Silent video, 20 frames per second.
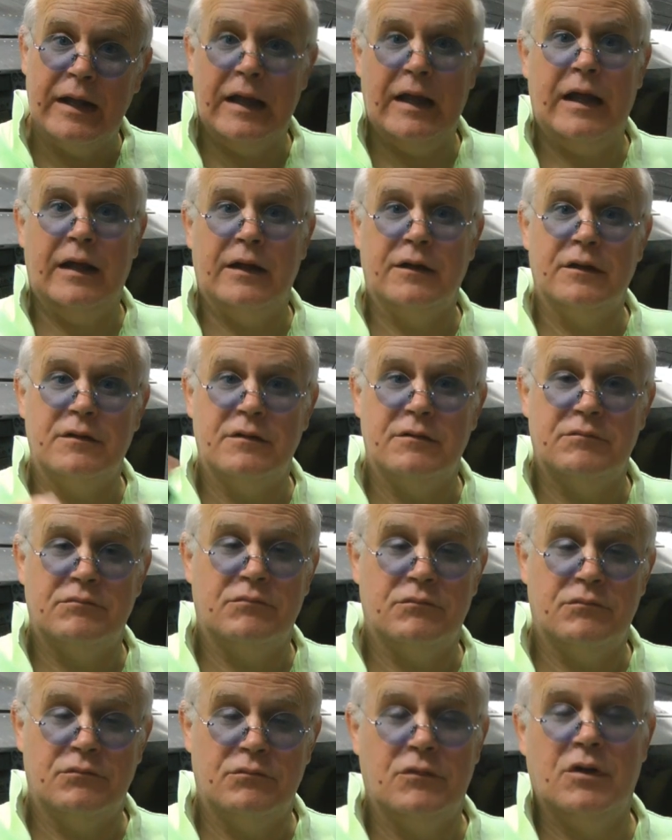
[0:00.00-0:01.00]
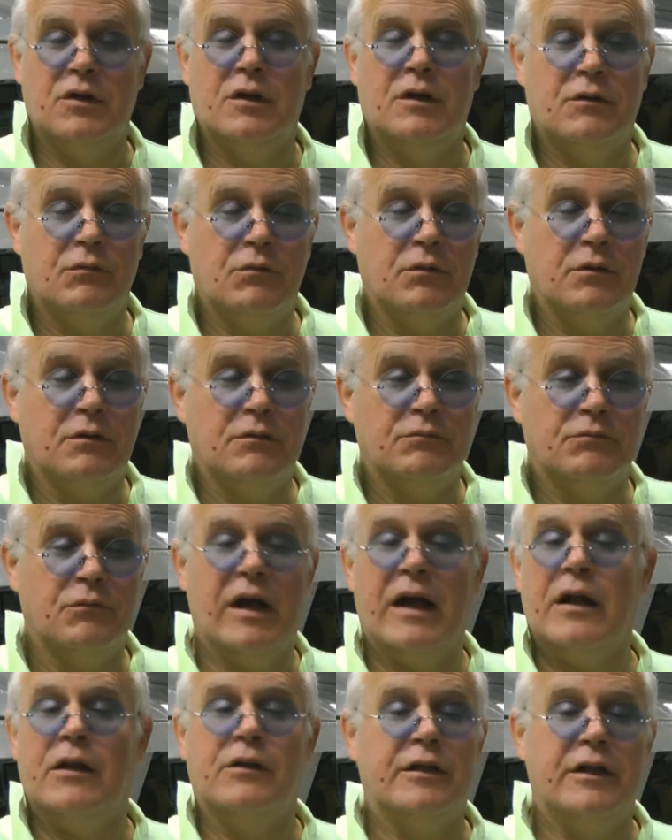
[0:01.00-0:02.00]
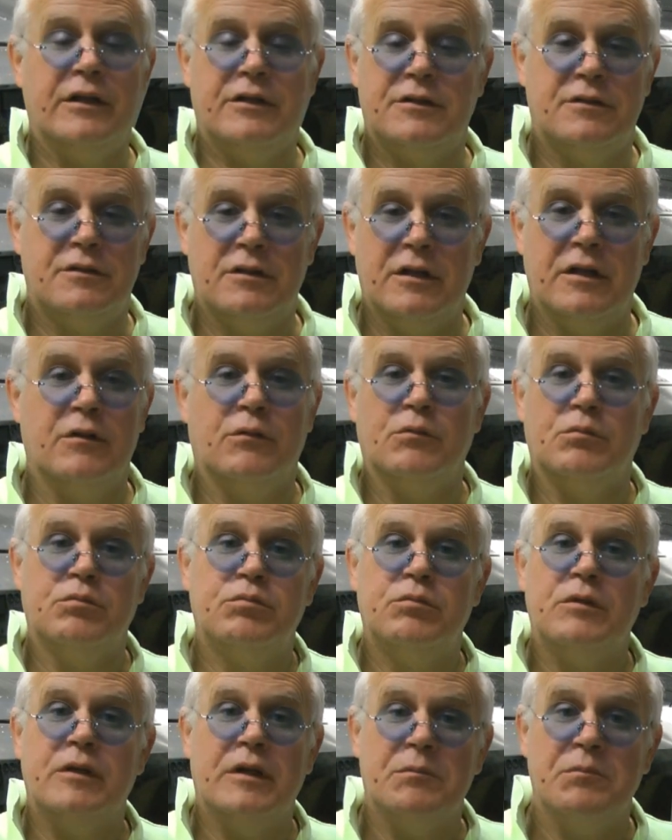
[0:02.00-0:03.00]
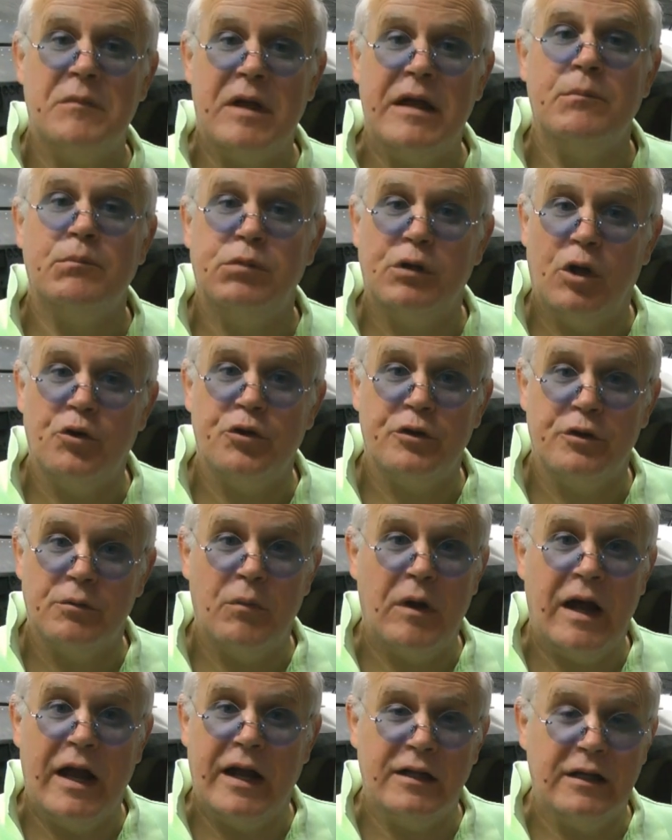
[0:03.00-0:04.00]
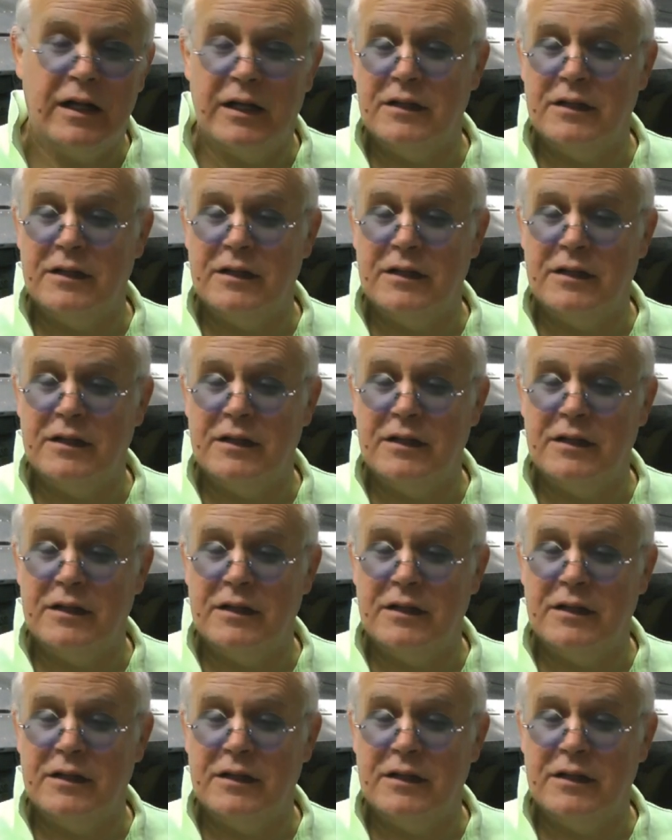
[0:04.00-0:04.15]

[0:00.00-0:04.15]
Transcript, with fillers: And, well, it, it'll it may blow your mind.